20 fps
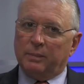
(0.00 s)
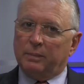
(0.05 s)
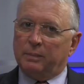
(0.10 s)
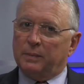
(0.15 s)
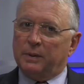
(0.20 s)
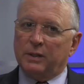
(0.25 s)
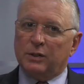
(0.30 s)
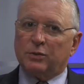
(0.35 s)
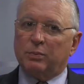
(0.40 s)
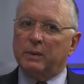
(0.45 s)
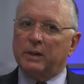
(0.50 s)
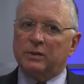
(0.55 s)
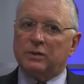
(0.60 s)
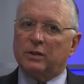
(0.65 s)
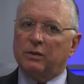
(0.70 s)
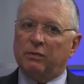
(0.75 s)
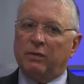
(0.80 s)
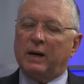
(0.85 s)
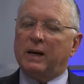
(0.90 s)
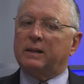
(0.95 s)
dismiss
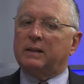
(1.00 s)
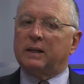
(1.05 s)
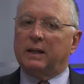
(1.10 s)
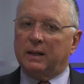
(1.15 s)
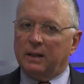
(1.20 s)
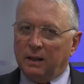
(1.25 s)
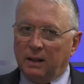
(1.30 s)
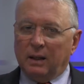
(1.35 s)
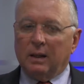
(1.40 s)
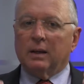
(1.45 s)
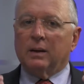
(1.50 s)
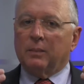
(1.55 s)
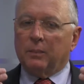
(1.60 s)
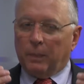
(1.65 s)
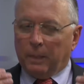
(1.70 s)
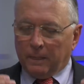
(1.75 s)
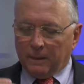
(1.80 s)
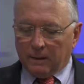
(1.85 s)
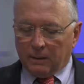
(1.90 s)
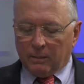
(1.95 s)
the fact that
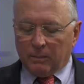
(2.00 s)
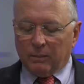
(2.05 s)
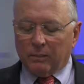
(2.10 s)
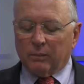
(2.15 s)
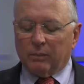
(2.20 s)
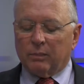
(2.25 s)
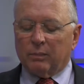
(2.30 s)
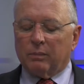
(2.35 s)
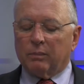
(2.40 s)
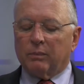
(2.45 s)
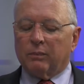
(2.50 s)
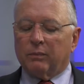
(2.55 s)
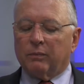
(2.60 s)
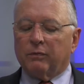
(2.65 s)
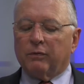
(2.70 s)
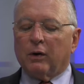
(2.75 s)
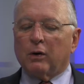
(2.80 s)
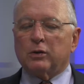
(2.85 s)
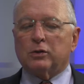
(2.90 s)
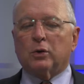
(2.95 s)

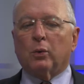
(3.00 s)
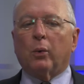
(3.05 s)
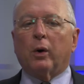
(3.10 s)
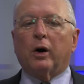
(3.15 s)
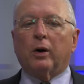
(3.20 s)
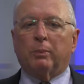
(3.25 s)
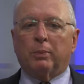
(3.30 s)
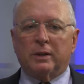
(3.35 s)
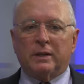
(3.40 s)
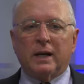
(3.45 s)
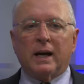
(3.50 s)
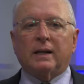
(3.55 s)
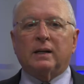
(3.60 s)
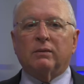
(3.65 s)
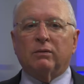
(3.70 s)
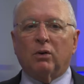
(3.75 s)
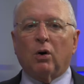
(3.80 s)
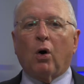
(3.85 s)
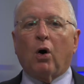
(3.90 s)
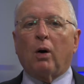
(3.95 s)
folks are wearing
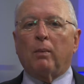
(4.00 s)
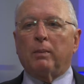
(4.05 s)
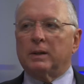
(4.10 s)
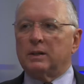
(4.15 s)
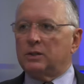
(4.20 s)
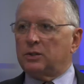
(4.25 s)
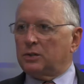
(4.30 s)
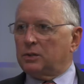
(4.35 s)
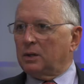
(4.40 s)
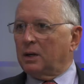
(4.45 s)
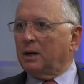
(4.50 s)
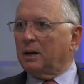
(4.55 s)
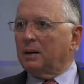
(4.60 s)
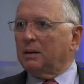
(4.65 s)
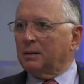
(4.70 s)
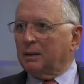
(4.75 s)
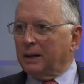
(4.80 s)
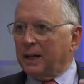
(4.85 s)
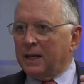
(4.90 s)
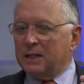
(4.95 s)
protective garments,
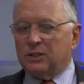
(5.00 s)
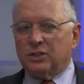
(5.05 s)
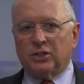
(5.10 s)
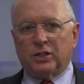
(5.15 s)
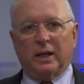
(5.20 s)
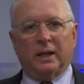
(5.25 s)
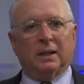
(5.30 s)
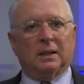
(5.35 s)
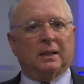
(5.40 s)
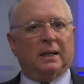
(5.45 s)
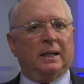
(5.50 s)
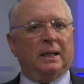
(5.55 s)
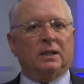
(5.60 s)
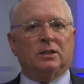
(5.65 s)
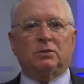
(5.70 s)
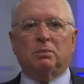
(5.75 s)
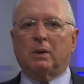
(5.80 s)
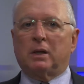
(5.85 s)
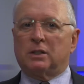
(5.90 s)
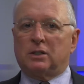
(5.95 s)
lead shielding
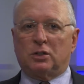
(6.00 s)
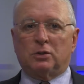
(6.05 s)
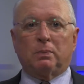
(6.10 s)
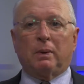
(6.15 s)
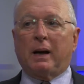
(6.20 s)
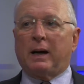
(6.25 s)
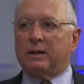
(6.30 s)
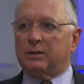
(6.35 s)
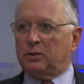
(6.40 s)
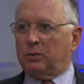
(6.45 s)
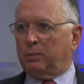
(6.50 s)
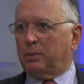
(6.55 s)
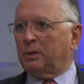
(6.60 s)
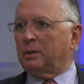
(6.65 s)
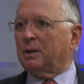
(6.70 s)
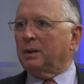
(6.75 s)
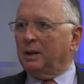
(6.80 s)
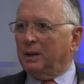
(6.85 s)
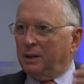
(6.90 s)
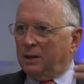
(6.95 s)
as much as
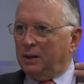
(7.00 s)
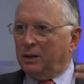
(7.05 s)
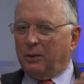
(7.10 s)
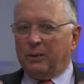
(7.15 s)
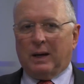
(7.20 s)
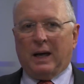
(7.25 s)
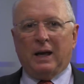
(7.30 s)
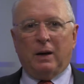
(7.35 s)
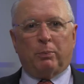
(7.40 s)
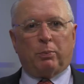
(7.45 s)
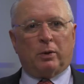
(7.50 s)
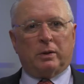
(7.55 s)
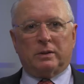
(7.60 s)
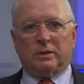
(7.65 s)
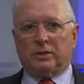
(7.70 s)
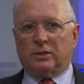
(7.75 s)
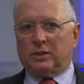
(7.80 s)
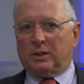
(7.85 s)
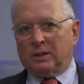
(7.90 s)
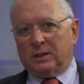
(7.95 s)
possible, you know,
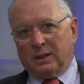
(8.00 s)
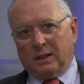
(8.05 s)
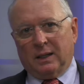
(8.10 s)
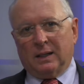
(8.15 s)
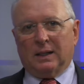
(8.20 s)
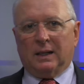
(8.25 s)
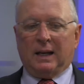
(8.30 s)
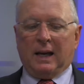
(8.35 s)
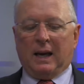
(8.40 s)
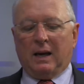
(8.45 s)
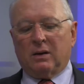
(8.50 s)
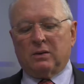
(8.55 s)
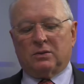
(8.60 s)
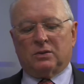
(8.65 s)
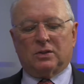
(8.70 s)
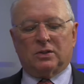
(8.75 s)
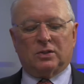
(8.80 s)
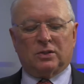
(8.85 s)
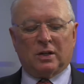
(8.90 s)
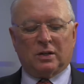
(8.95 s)
aprons and gowns
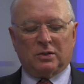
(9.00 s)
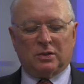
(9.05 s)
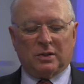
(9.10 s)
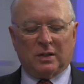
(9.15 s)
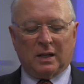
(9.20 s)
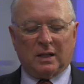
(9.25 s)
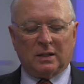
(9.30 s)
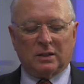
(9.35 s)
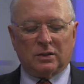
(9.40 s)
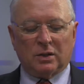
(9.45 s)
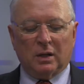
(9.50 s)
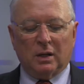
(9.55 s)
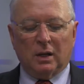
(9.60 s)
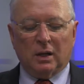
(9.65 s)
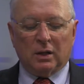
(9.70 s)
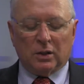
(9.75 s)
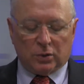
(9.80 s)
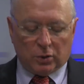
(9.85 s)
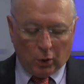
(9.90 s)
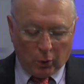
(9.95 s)
and such things.
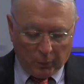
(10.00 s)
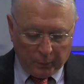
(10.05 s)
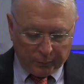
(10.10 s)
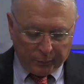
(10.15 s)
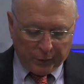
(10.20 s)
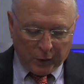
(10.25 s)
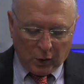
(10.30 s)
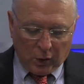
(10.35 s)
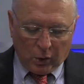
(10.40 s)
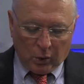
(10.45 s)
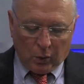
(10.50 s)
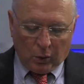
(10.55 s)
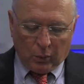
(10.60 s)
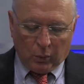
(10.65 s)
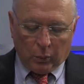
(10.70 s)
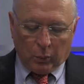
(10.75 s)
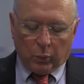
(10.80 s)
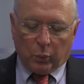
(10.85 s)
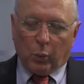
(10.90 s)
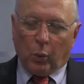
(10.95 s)
So
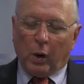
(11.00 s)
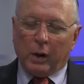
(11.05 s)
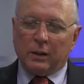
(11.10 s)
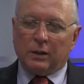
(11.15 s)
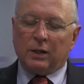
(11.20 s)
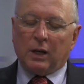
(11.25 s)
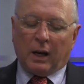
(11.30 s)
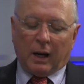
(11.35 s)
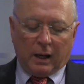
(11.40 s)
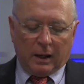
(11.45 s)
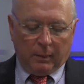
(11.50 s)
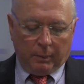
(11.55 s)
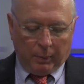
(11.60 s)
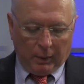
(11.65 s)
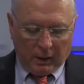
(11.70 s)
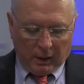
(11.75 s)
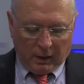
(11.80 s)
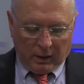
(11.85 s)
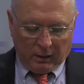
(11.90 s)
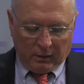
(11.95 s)
what type
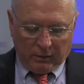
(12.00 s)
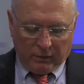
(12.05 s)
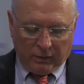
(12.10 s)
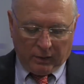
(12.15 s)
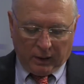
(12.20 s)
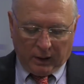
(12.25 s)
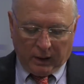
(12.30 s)
of